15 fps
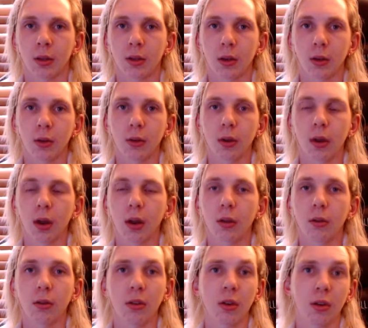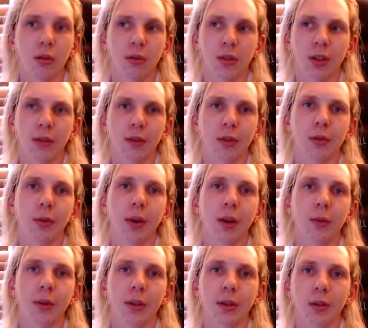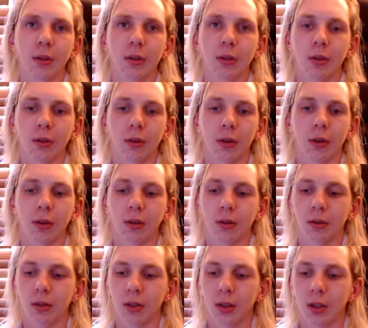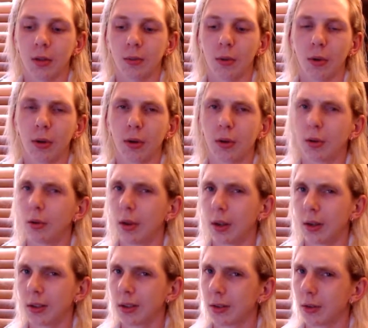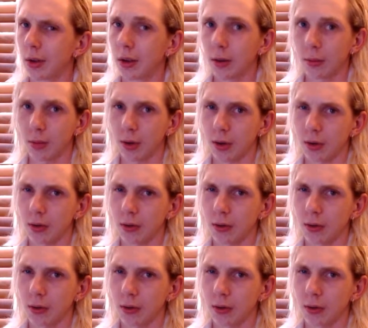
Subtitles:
So 720 resolution on a 6.2 inch screen, I'm pretty